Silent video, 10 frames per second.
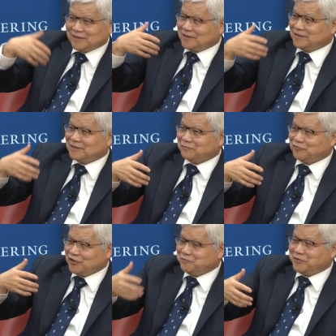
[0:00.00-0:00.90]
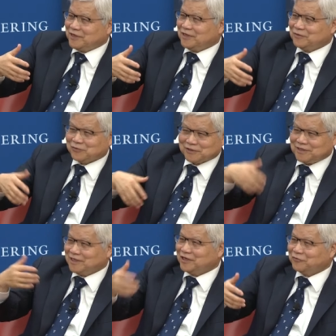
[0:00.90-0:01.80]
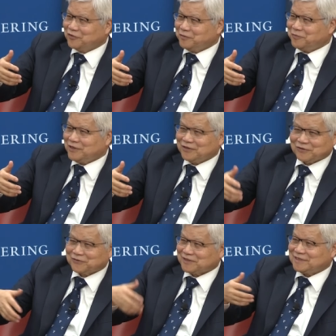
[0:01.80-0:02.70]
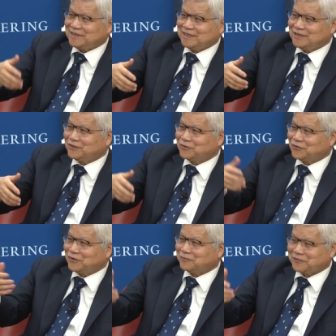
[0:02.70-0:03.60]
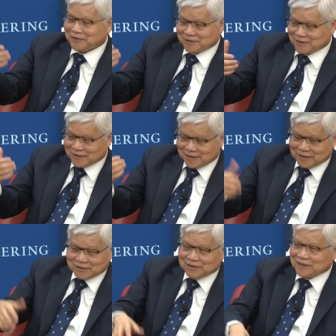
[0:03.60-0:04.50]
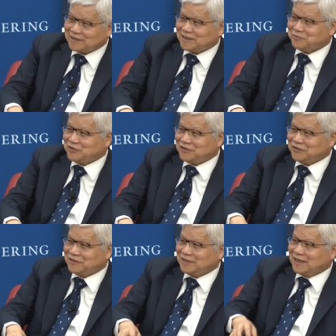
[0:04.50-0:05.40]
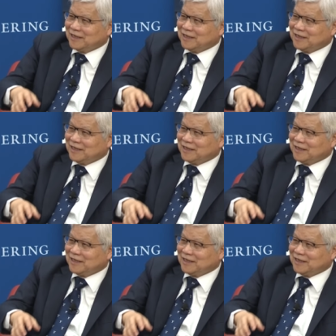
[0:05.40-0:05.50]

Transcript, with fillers: in the VP or senior VP or the CEO of TSMC,